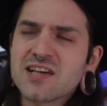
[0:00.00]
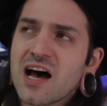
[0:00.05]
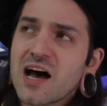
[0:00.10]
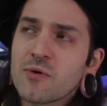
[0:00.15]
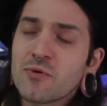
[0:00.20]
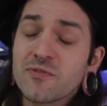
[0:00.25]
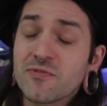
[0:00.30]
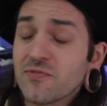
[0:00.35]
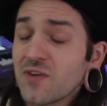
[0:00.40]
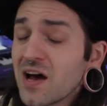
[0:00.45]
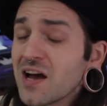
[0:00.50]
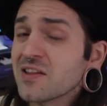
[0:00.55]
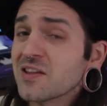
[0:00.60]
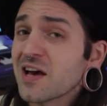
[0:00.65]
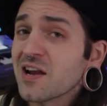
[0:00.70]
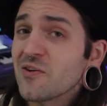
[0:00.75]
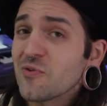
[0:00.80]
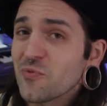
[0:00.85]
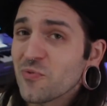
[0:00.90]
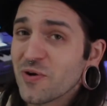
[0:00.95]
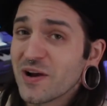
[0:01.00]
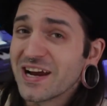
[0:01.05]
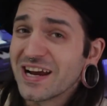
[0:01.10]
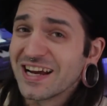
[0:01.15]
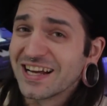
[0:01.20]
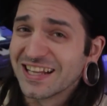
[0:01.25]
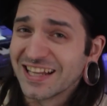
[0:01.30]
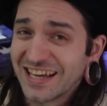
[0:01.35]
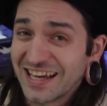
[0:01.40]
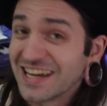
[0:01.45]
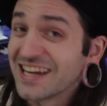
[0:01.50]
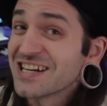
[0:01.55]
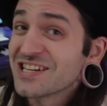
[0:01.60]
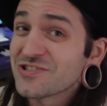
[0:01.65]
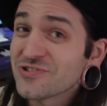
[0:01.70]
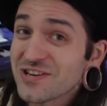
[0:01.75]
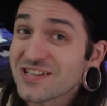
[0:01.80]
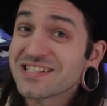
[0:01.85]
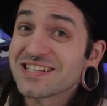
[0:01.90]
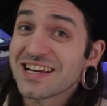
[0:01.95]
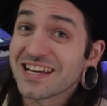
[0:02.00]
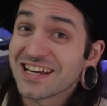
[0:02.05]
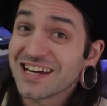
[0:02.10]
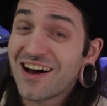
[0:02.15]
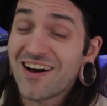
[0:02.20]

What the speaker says: I would find that a really interesting